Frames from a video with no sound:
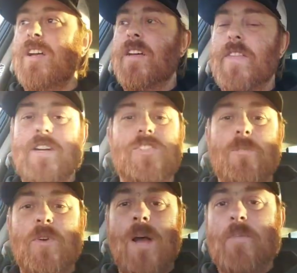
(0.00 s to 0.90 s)
There's the
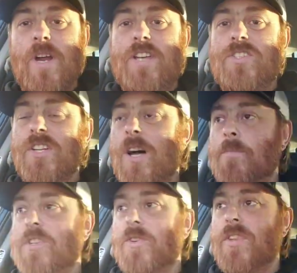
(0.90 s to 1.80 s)
preparation up
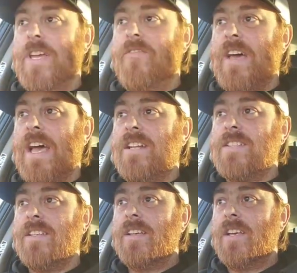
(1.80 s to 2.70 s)
to the
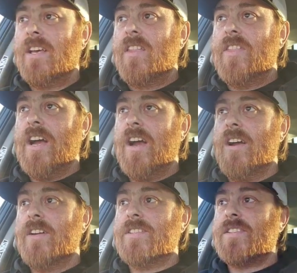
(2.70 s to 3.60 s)
event,
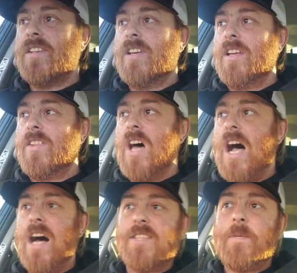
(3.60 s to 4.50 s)
there's the
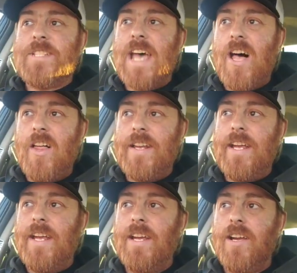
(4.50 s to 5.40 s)

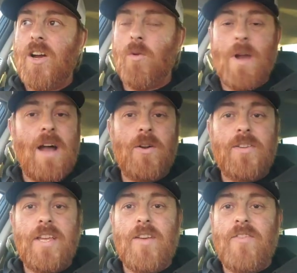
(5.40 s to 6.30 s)
hospitality
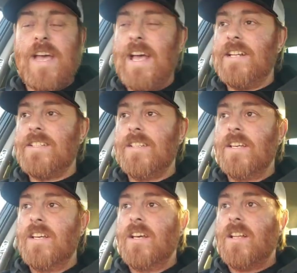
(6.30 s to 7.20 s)
around the event.
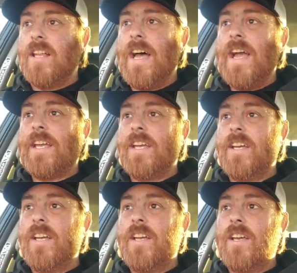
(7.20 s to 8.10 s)
Like,
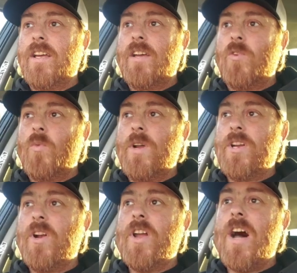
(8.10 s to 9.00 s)
when
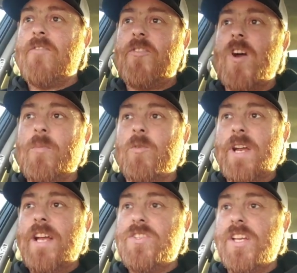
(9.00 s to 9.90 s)
you're not from a
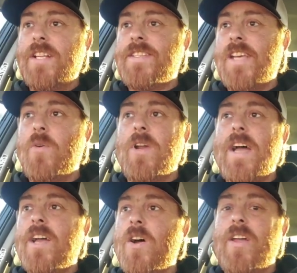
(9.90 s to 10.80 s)
region, say when
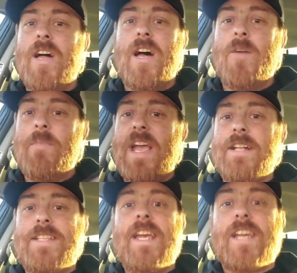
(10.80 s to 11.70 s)
I go to
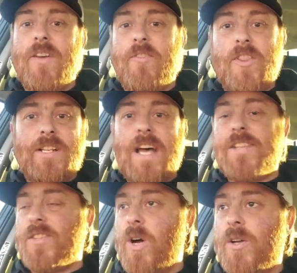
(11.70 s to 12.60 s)
Manteca for the
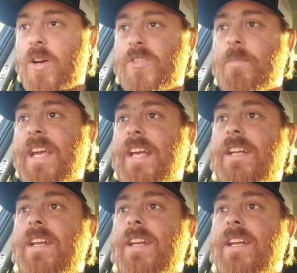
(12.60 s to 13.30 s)
Dots Locos meet,